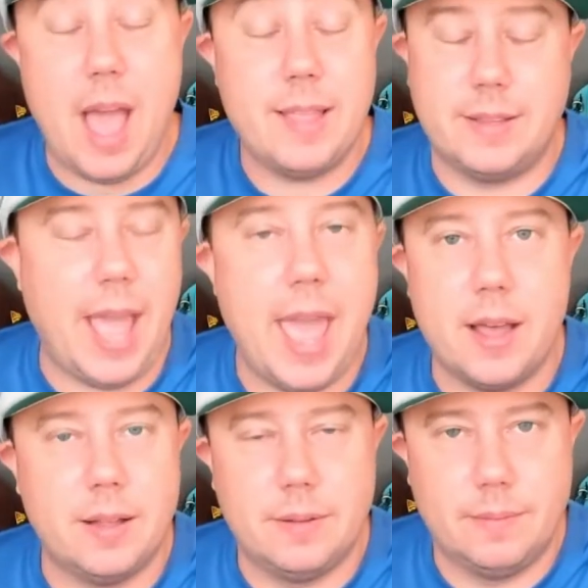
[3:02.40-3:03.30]

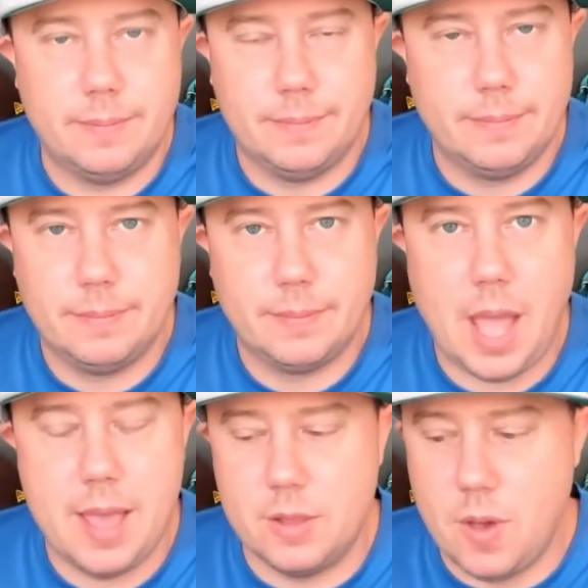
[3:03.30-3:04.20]
tail
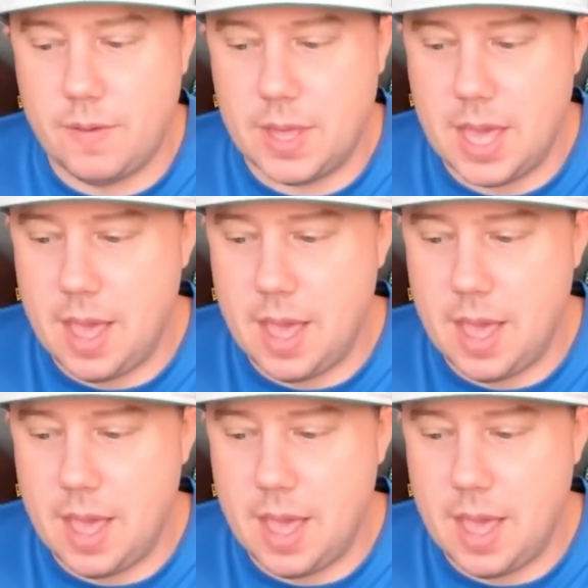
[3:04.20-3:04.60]
guys in UFC.